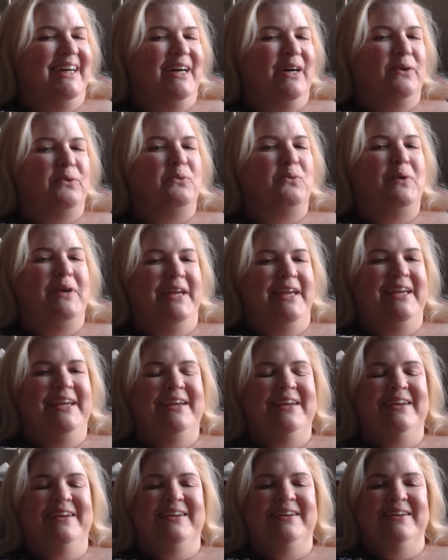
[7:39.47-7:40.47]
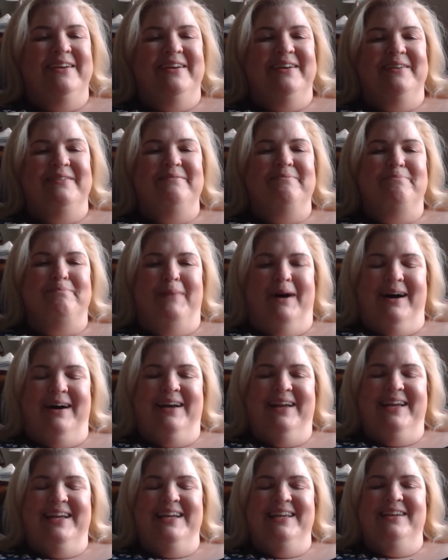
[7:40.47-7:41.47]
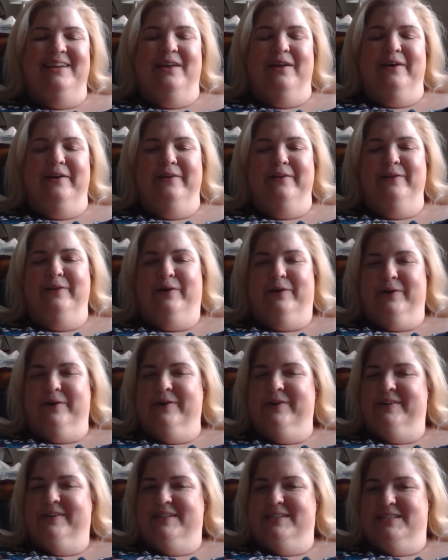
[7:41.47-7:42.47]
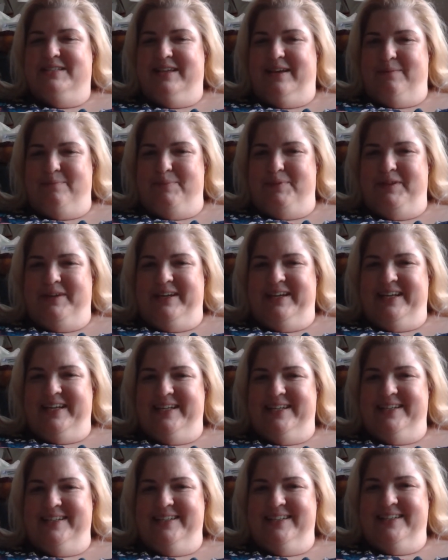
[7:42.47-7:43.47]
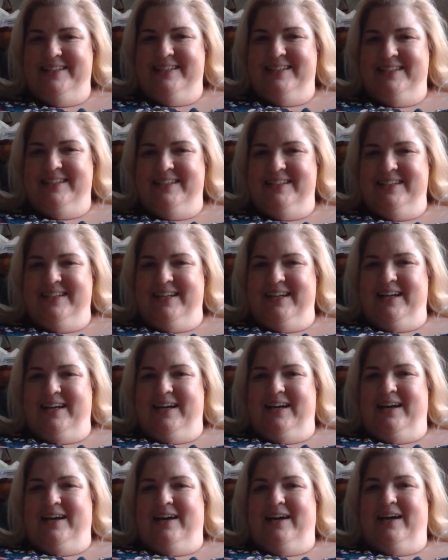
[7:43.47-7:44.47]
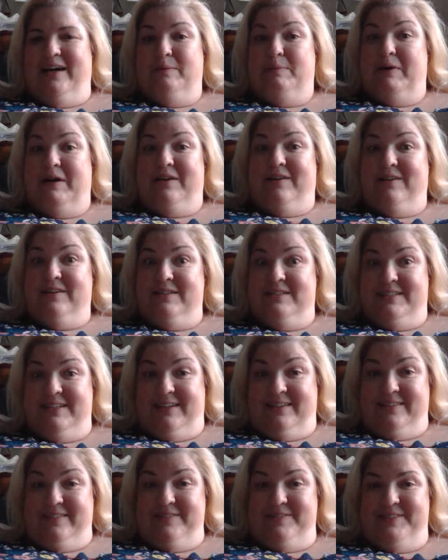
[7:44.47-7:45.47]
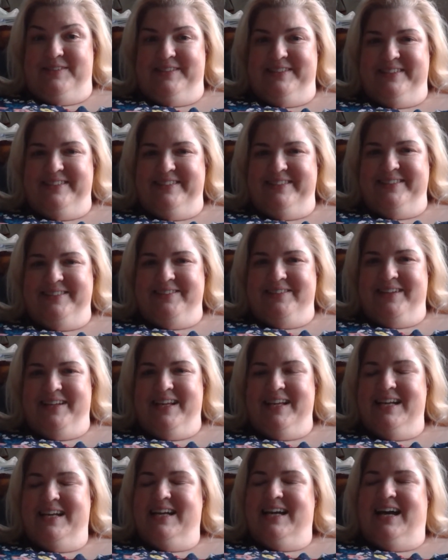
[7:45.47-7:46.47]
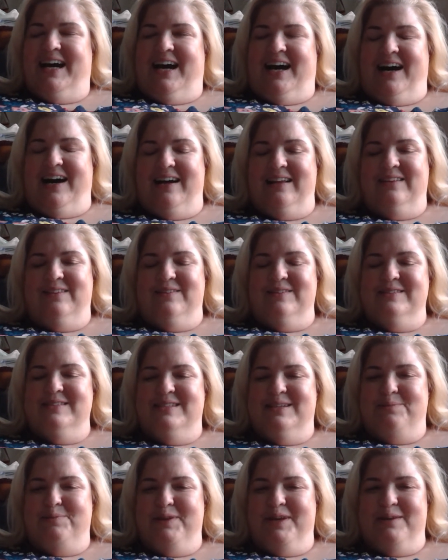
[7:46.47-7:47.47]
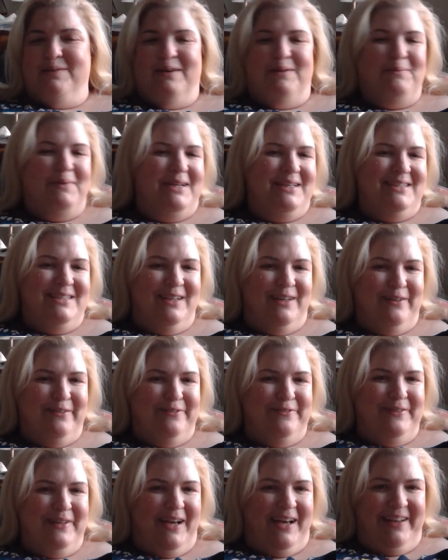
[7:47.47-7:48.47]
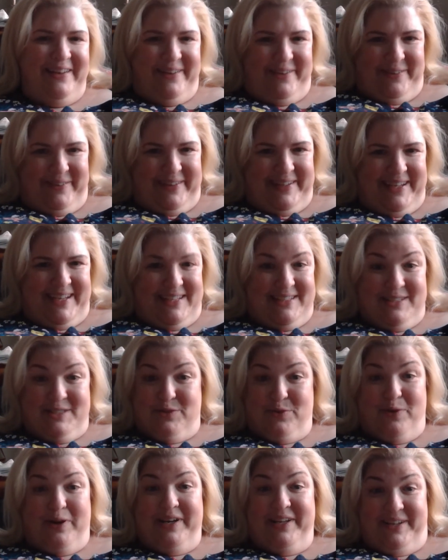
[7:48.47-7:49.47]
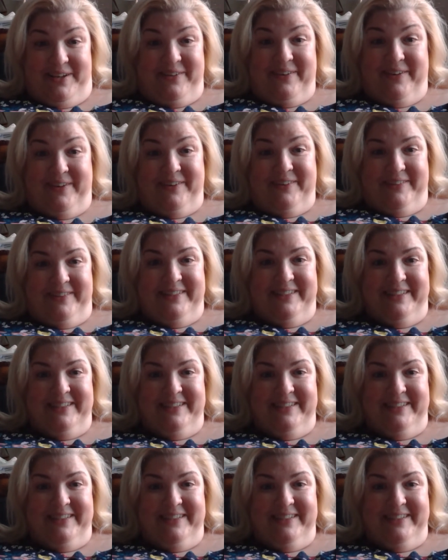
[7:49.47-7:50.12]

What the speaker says: we might learn something about ourselves. I learned something about myself not only as a 20-year-old,